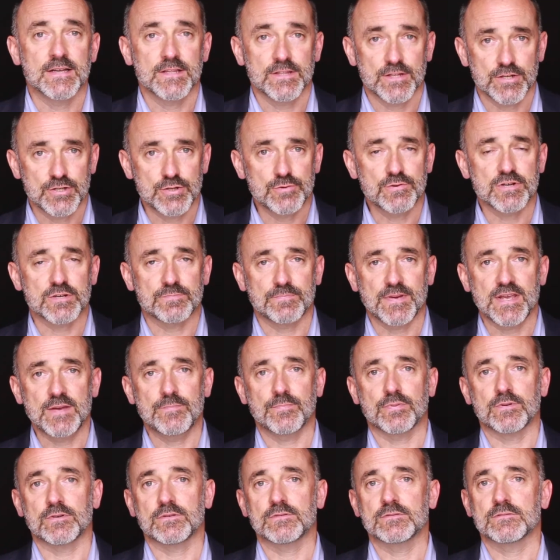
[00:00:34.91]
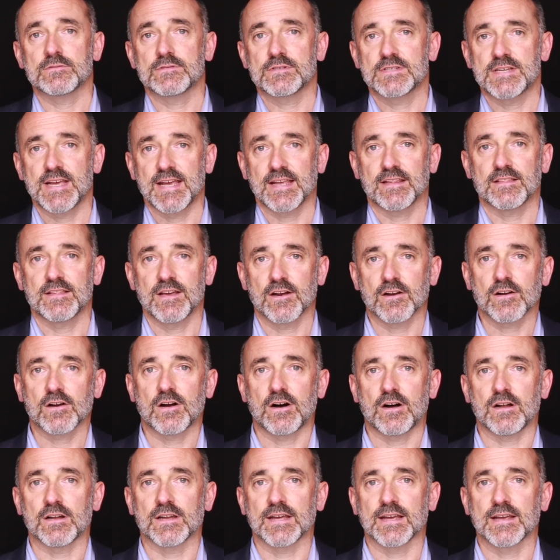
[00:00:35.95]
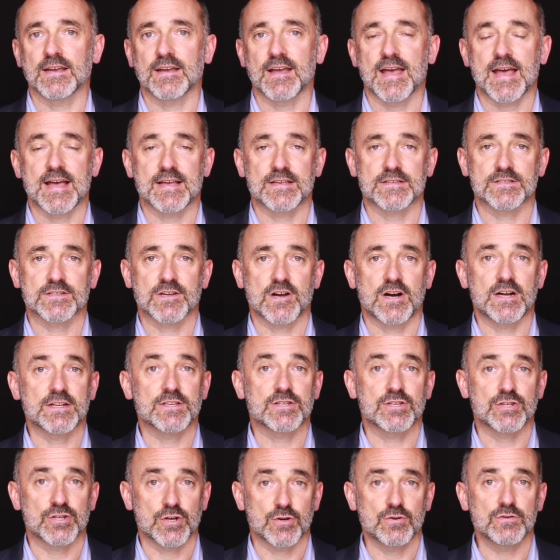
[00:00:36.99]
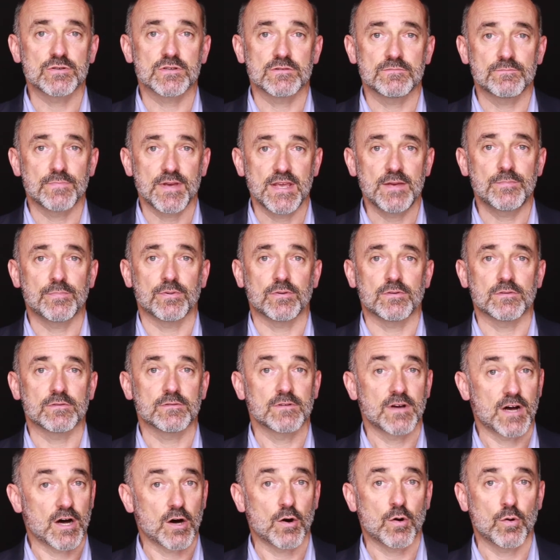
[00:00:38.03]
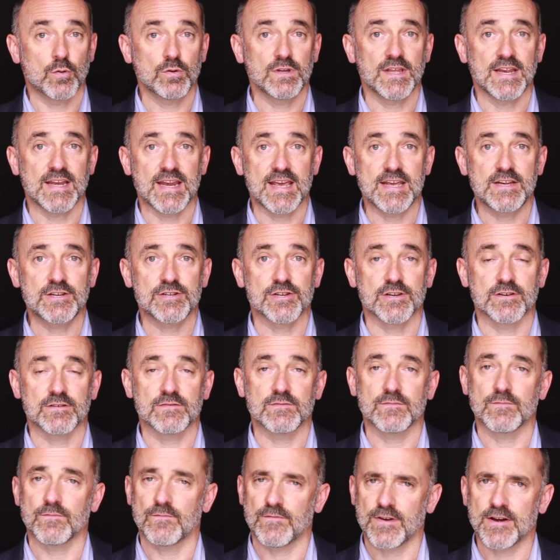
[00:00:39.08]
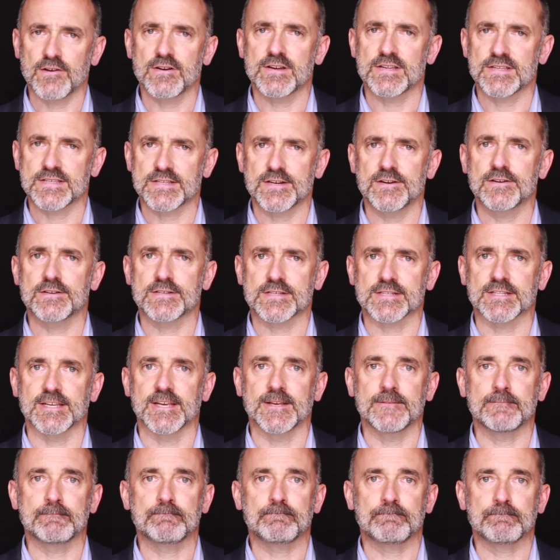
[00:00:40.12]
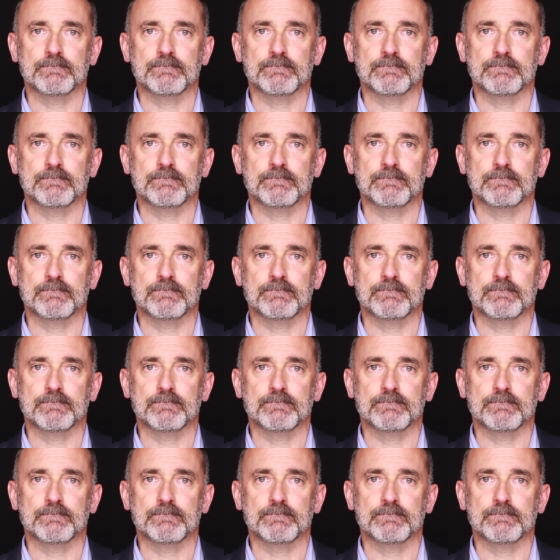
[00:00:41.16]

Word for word: The Jewish people take their calling as God's chosen people, a holy nation, very seriously.